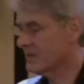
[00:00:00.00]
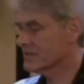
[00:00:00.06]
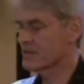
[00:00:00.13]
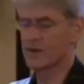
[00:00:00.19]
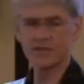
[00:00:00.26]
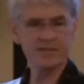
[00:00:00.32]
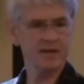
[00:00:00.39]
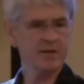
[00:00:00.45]

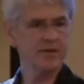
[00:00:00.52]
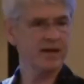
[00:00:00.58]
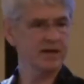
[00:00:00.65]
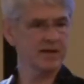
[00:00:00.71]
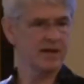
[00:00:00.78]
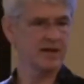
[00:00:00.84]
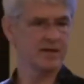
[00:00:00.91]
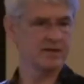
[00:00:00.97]
So I said,
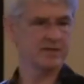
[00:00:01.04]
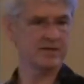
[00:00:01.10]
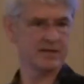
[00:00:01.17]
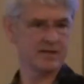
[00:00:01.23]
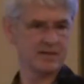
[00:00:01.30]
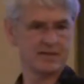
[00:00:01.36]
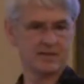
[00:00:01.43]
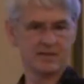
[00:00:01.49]
Okay,
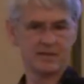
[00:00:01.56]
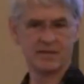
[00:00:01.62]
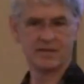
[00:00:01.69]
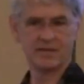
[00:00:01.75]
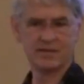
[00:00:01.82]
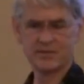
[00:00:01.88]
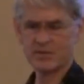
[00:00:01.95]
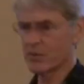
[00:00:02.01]

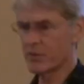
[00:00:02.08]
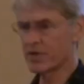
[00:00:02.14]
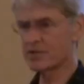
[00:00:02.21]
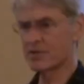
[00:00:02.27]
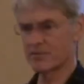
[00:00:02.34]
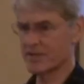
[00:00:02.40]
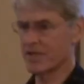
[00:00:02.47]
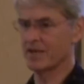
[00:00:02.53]
there's no
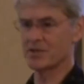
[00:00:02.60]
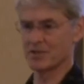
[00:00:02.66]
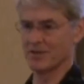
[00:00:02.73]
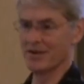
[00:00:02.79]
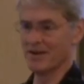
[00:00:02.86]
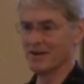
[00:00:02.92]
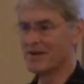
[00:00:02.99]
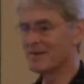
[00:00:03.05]
question of
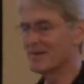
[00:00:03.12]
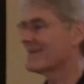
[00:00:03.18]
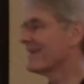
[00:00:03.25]
sanction here.